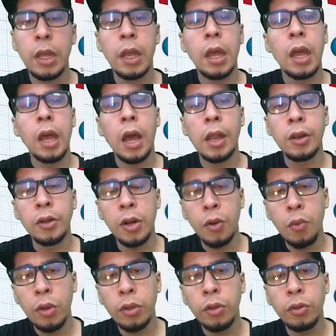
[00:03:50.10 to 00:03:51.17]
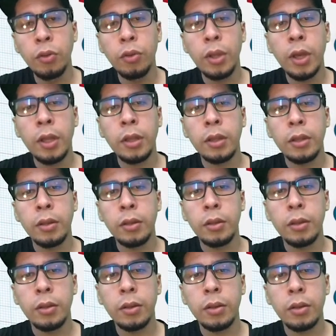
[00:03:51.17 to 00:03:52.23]
Another way to do that,
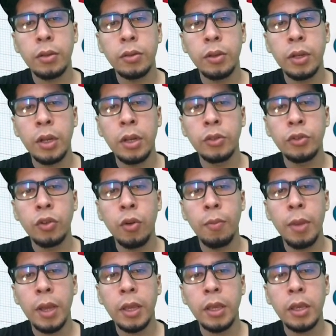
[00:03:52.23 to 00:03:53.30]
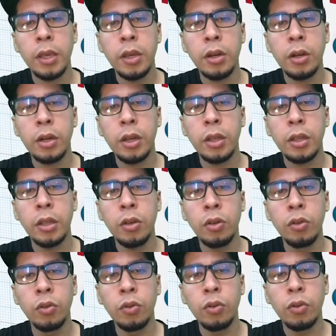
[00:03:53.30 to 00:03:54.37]
you can also go back in here, click in the
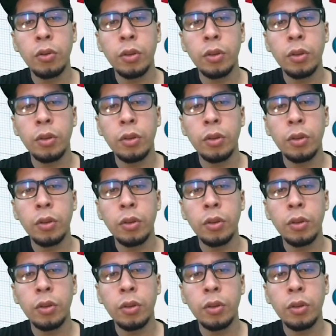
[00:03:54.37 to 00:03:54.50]
undo,